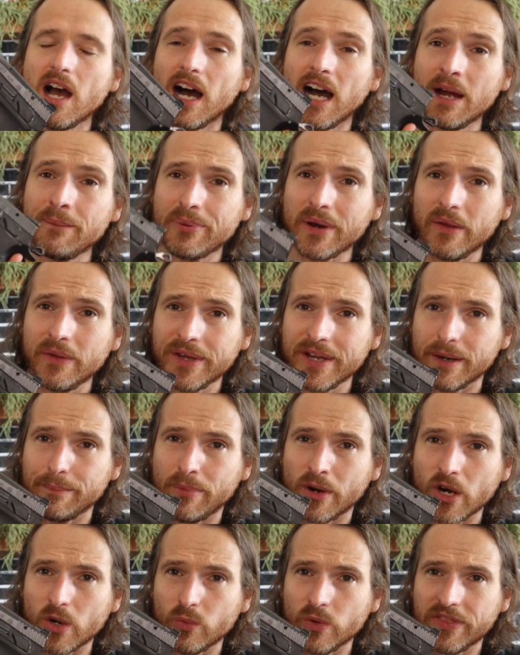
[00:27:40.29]
I'm probably going
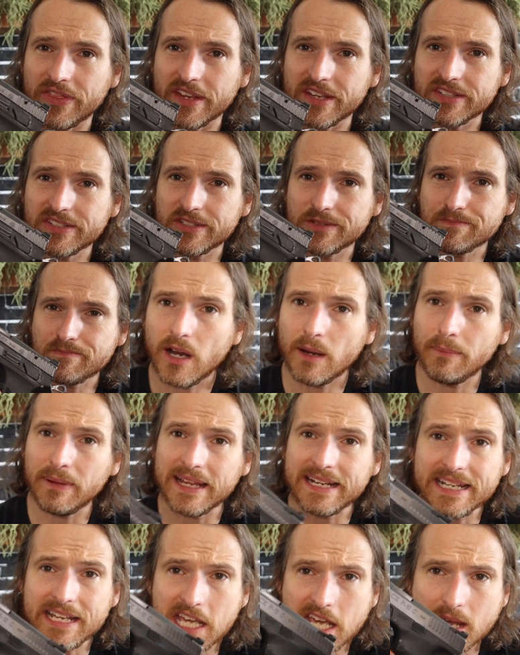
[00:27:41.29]
to part with this. I
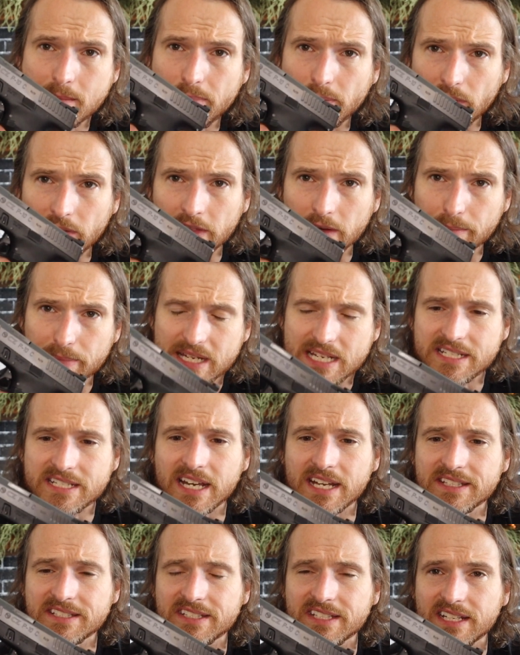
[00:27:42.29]
plan to keep the
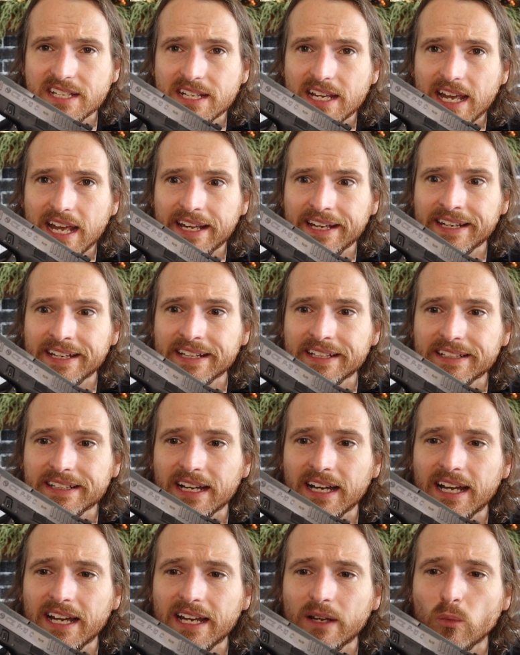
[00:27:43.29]
P10C, and
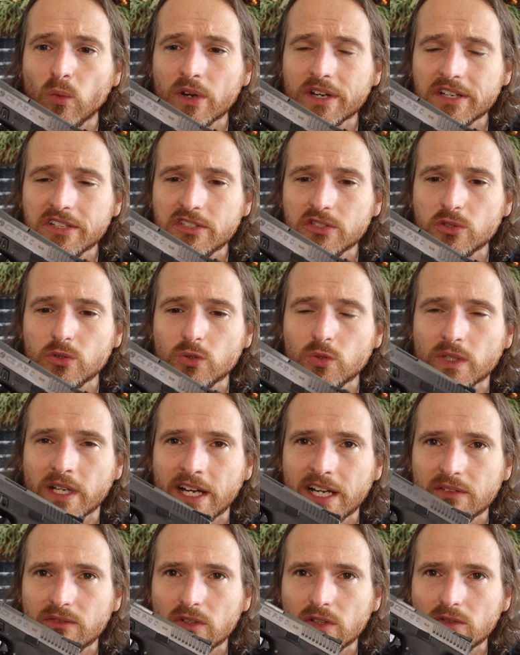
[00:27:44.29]
I want to do
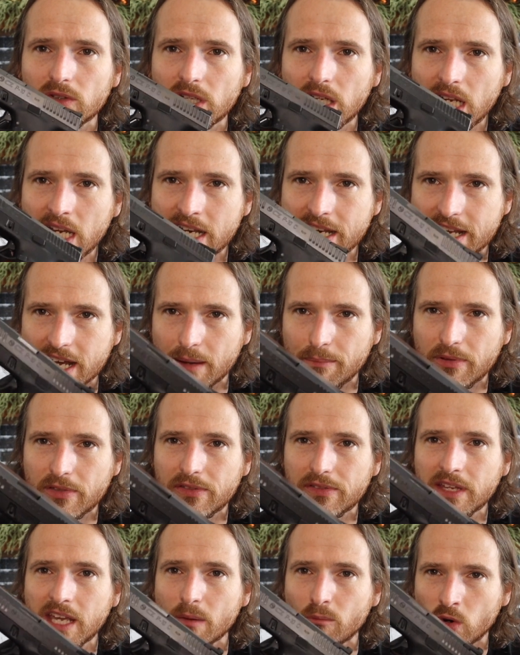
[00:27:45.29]
kind of a
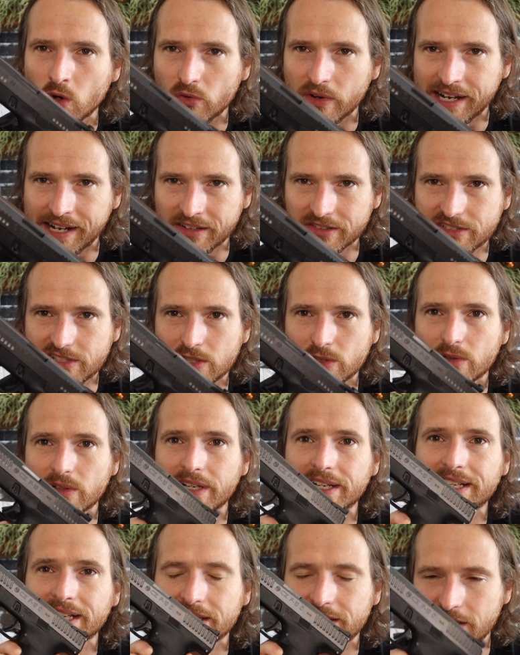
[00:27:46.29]
in-depth, get more rounds through
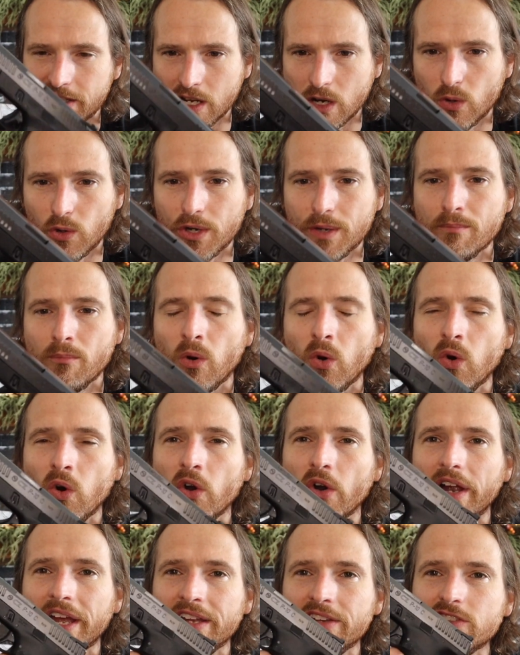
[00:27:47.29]
it, get to know it
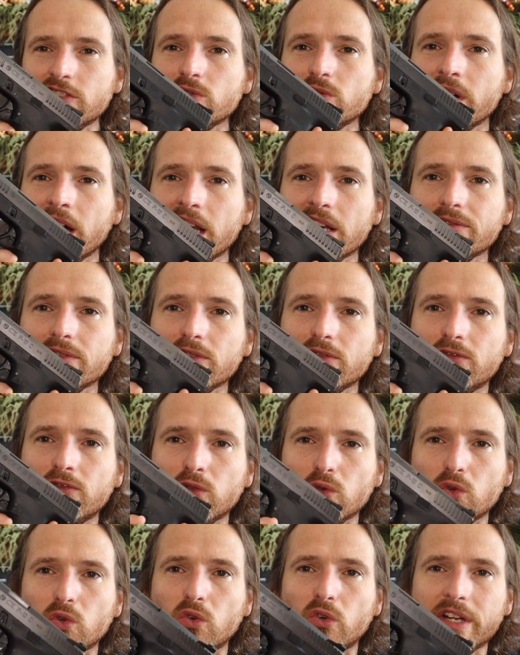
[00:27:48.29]
more, and do kind of a
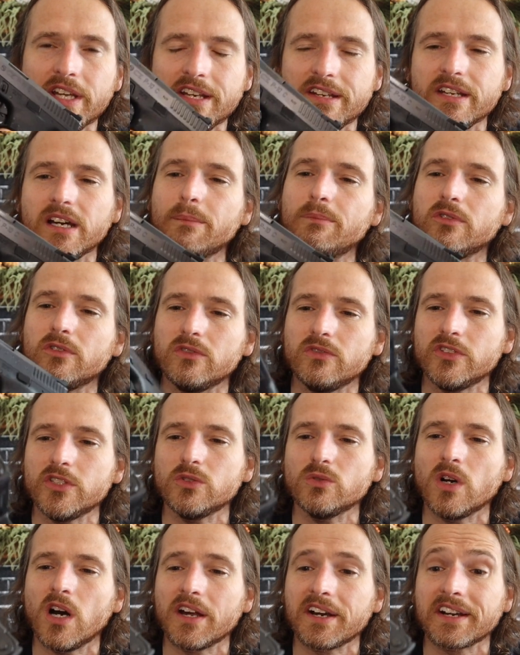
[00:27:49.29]
full in-depth
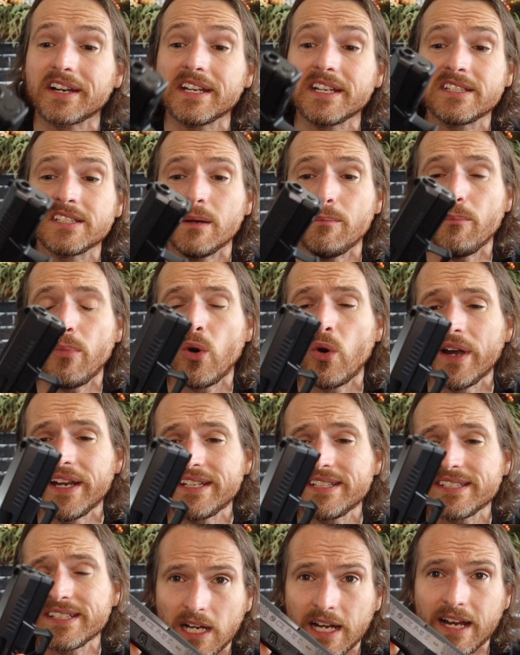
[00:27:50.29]
review on it at some
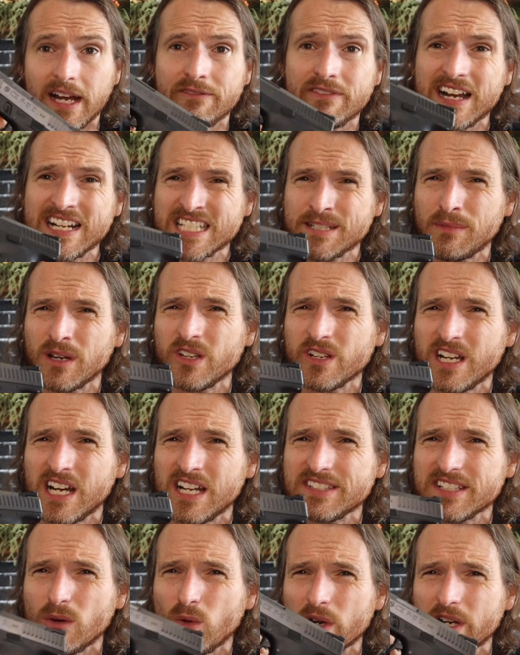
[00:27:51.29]
point. I've got some other
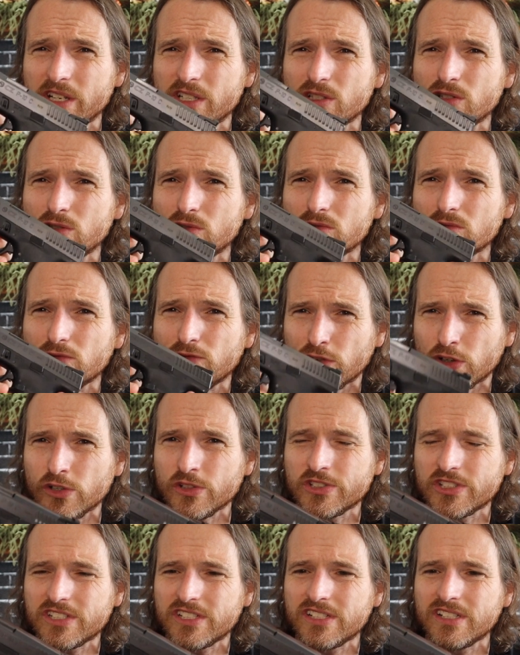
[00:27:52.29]
guns I want to do
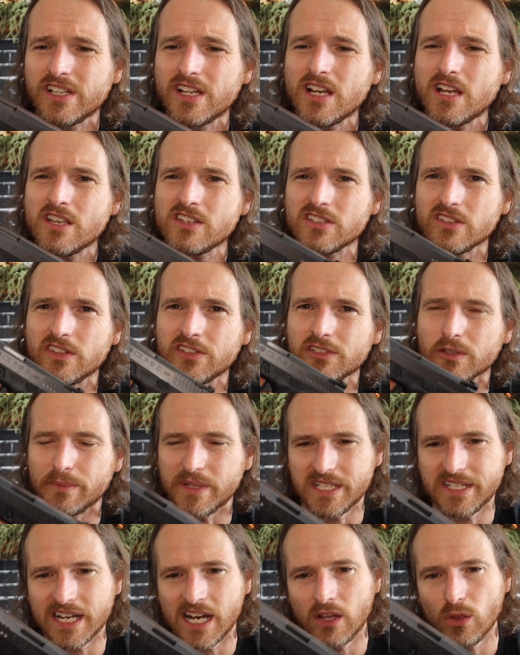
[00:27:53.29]
first, so this will
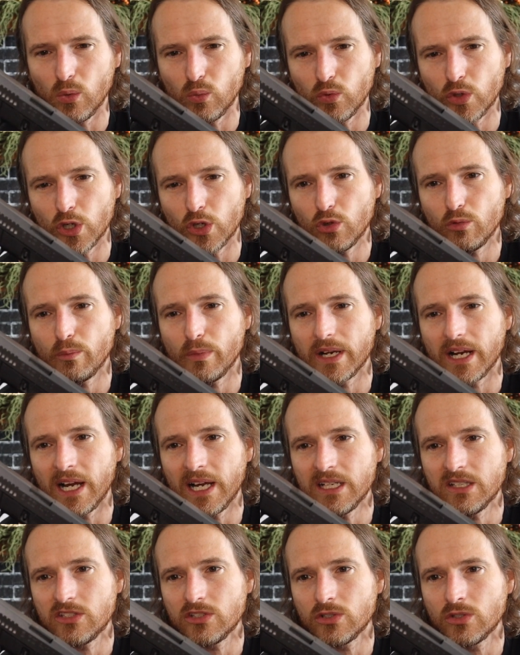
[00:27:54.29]
be down the road, but
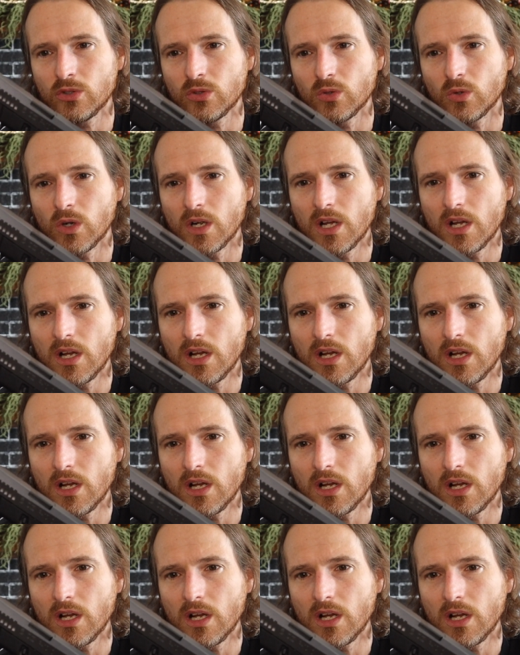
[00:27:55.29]
I do